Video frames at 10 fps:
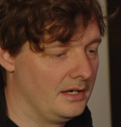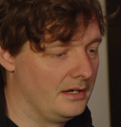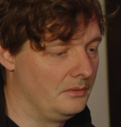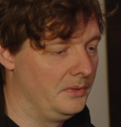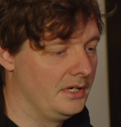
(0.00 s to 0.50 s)

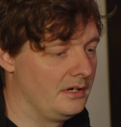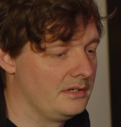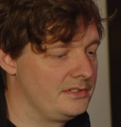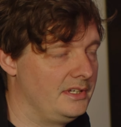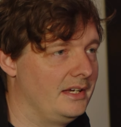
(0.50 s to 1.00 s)
We are
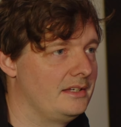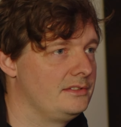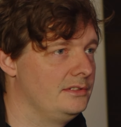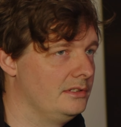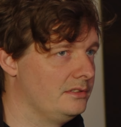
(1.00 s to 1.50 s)
CIS
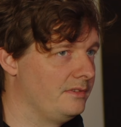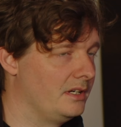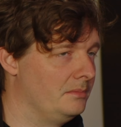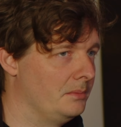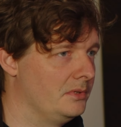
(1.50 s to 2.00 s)

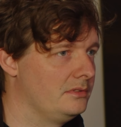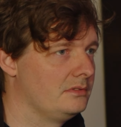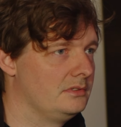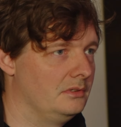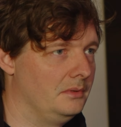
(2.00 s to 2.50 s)
certified members,
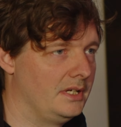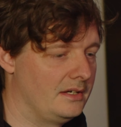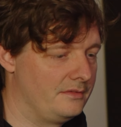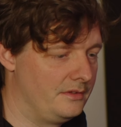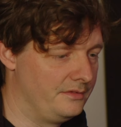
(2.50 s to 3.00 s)
so we
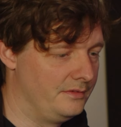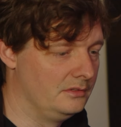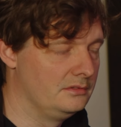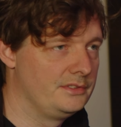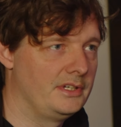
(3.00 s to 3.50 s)
have the
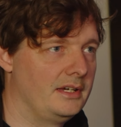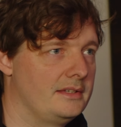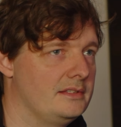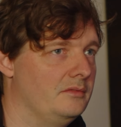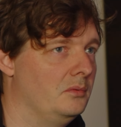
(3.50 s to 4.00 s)
full
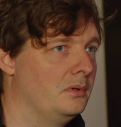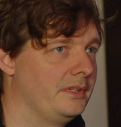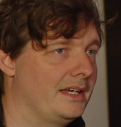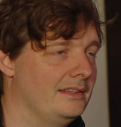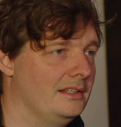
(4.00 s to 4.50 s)
CIS level 1
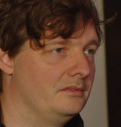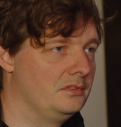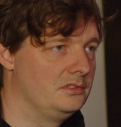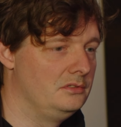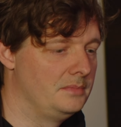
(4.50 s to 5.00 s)
and level
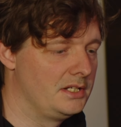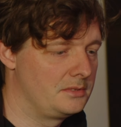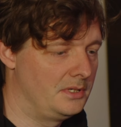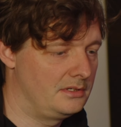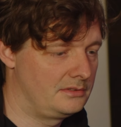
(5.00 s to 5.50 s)
2
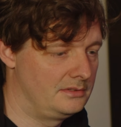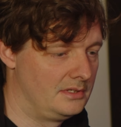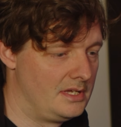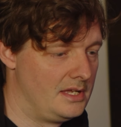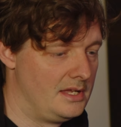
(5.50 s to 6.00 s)
benchmarks.
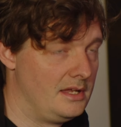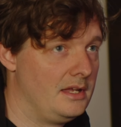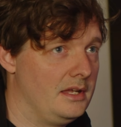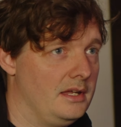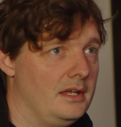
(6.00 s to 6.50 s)

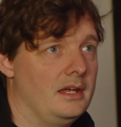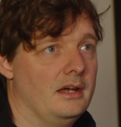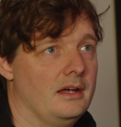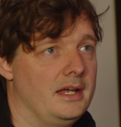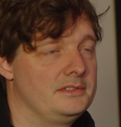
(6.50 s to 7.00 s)

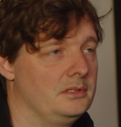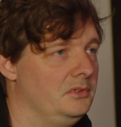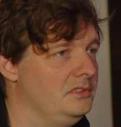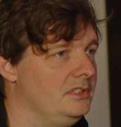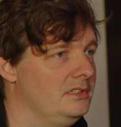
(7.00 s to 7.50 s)

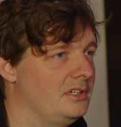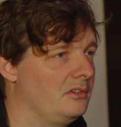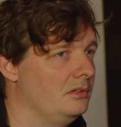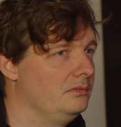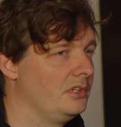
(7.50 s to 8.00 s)
SWC is our
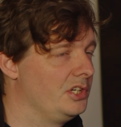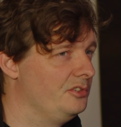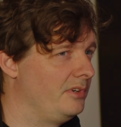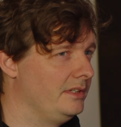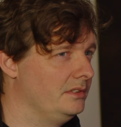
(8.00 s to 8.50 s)
own
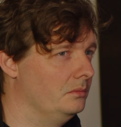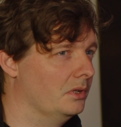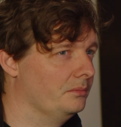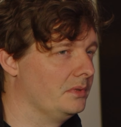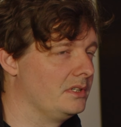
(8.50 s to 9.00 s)
curated
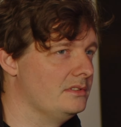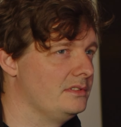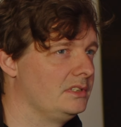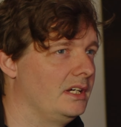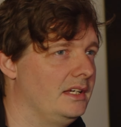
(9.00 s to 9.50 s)
one because
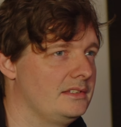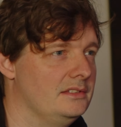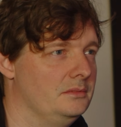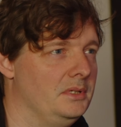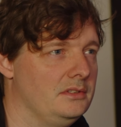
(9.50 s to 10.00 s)
CIS is
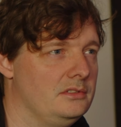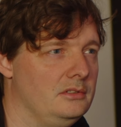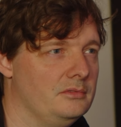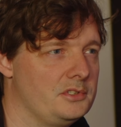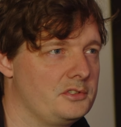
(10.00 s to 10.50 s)
a bit too
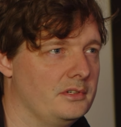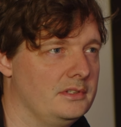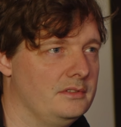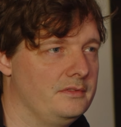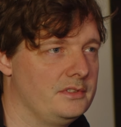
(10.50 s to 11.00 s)

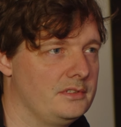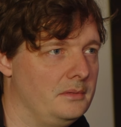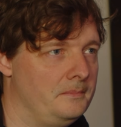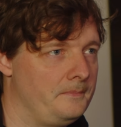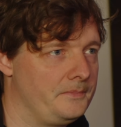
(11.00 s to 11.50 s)
restrictive for
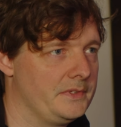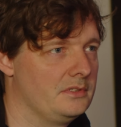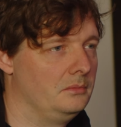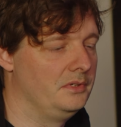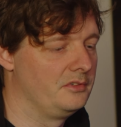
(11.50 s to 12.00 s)
some, so
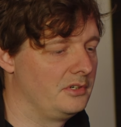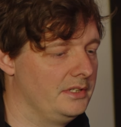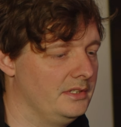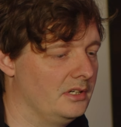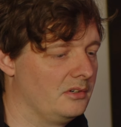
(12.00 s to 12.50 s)
we've
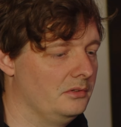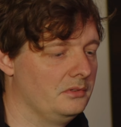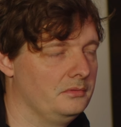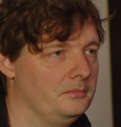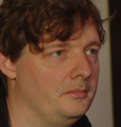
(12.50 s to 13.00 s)
created our
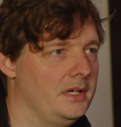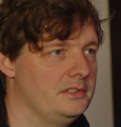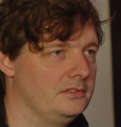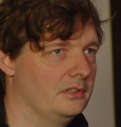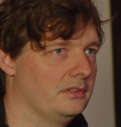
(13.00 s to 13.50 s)
own
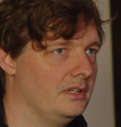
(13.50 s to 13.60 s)
based on